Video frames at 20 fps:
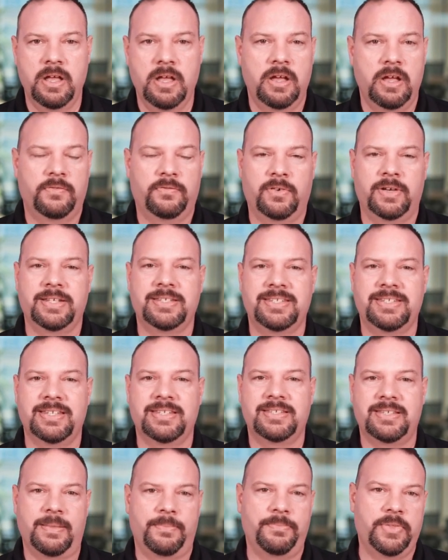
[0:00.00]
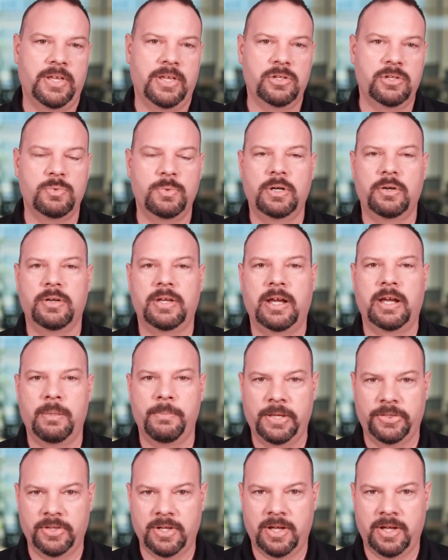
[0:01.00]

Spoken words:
For instance, some things we don't care about the